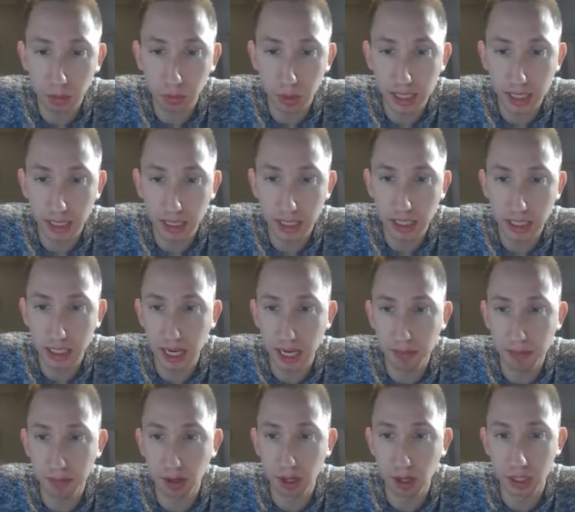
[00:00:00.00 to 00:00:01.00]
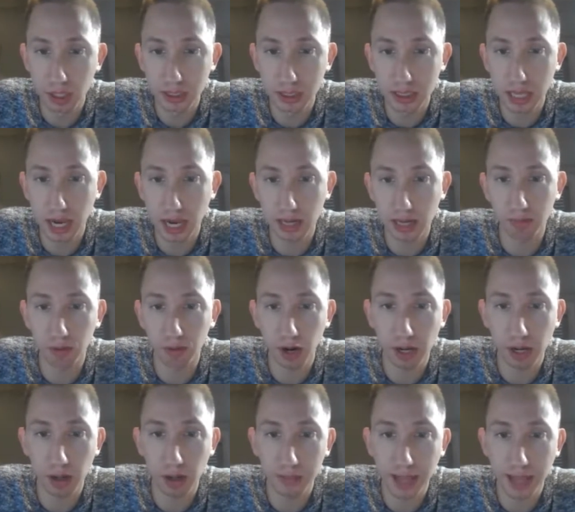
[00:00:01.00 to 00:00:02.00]
key neighborhoods kind of
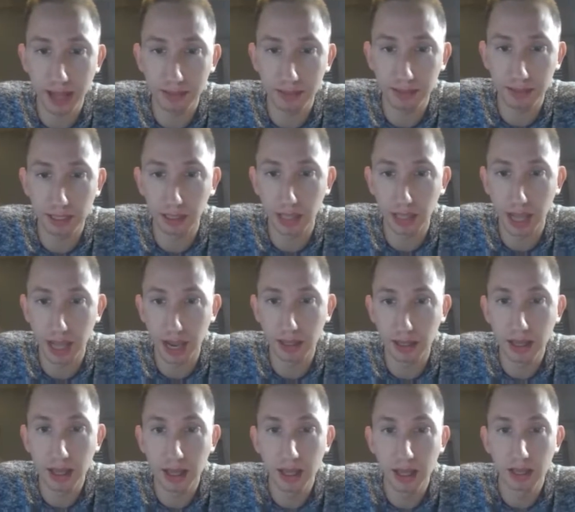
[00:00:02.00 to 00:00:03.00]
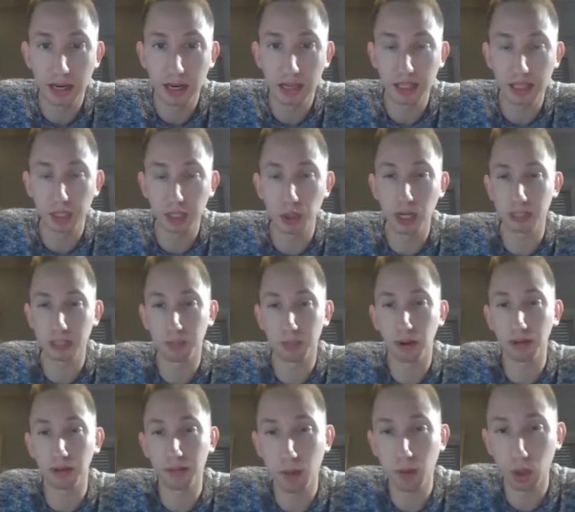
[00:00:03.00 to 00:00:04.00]
right on that T line that I think you guys are
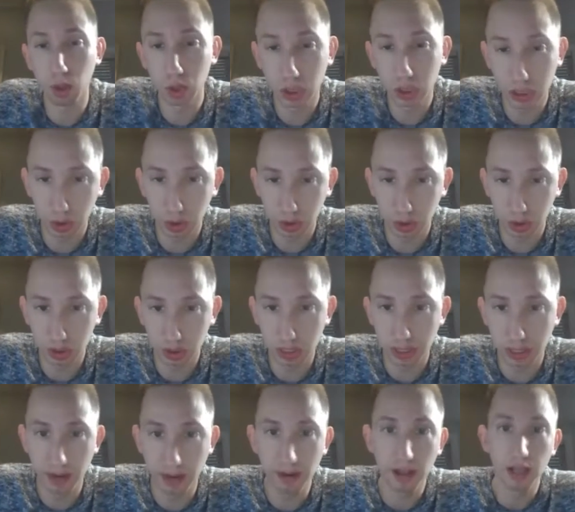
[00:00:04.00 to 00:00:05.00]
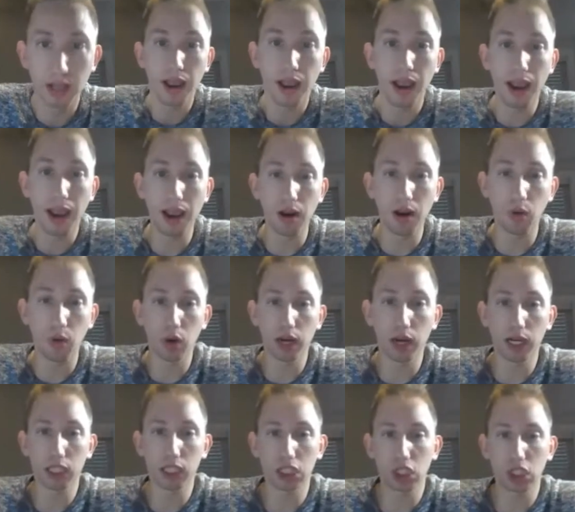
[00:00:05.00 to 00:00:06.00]
probably most interested in. And we're
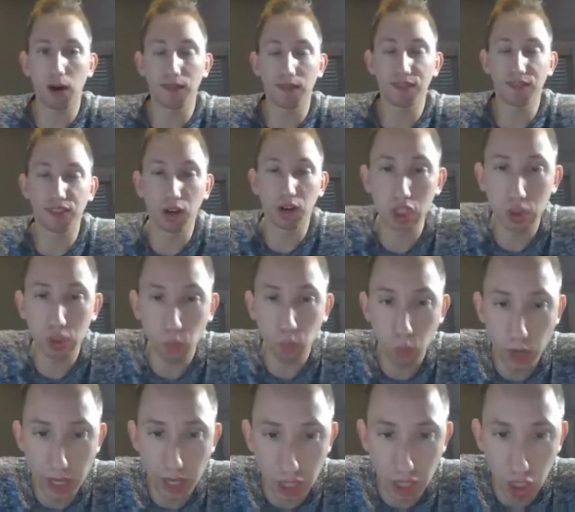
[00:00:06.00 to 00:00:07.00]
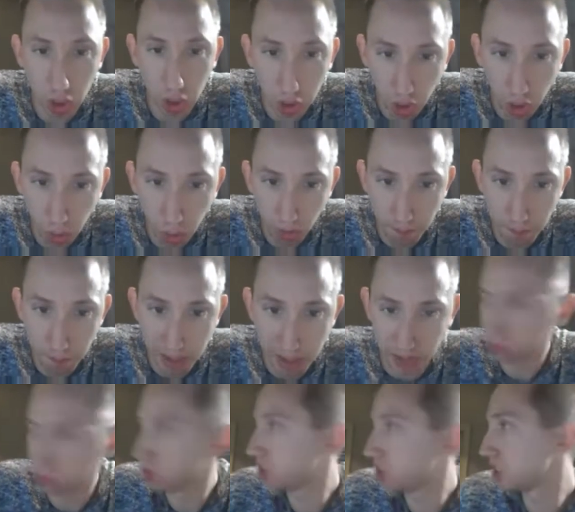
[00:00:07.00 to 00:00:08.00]
going to start first with Lower
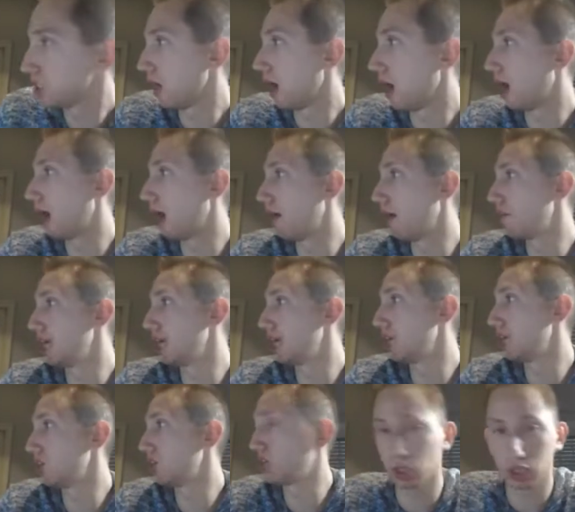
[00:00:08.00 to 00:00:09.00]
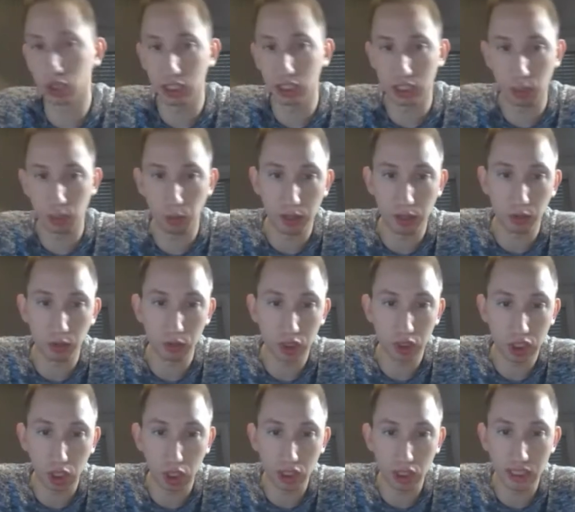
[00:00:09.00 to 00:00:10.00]
Mills in Dorchester. We're going to
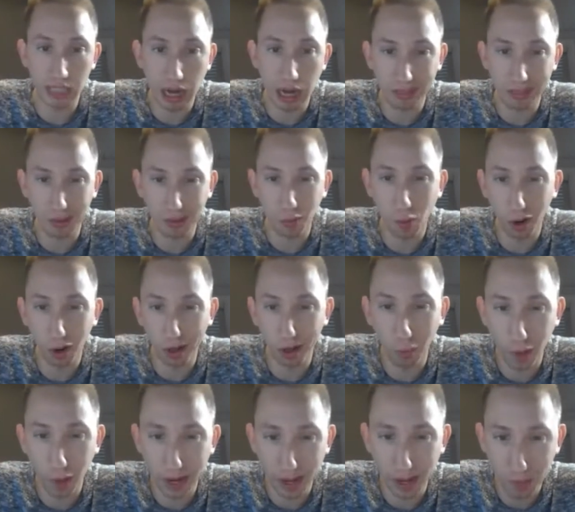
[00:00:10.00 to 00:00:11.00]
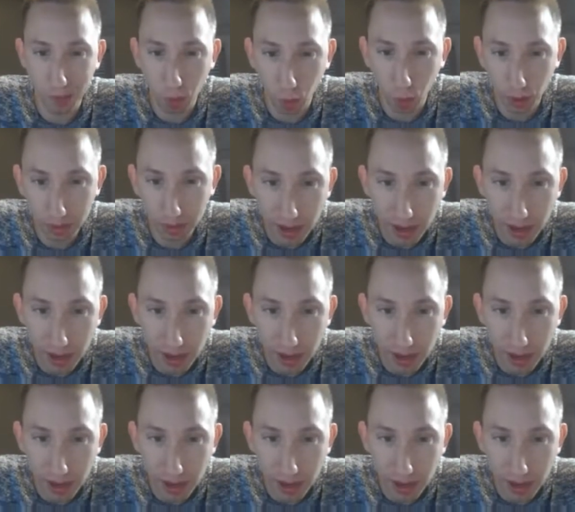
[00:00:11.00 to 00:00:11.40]
start south and work our way up north.